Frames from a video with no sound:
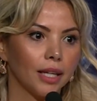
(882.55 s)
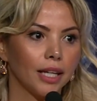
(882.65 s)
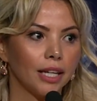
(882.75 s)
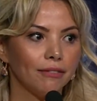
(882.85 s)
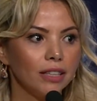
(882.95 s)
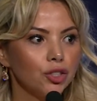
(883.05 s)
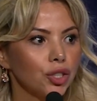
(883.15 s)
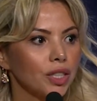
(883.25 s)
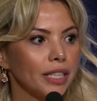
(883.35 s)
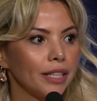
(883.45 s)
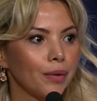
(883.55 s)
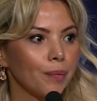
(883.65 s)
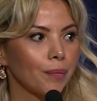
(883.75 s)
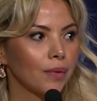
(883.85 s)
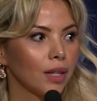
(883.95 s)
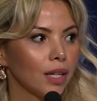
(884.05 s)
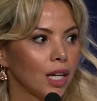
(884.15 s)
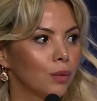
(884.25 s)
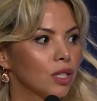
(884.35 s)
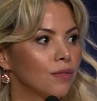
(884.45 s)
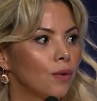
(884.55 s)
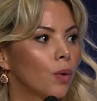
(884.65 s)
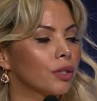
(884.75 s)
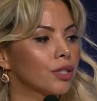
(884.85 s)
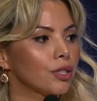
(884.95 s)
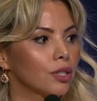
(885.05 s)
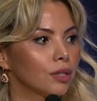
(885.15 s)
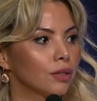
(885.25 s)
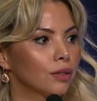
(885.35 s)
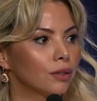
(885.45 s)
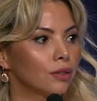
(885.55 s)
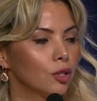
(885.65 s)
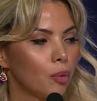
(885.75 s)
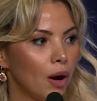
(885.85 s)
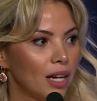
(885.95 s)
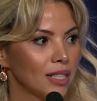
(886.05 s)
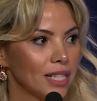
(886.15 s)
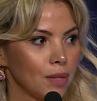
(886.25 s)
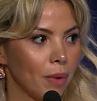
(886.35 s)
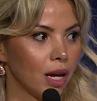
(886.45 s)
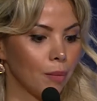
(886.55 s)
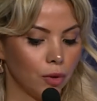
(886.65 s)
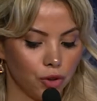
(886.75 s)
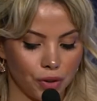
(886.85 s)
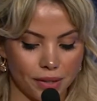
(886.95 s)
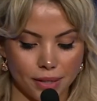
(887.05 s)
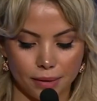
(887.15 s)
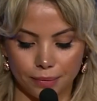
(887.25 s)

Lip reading: Eventually, I was forced to process my emotions.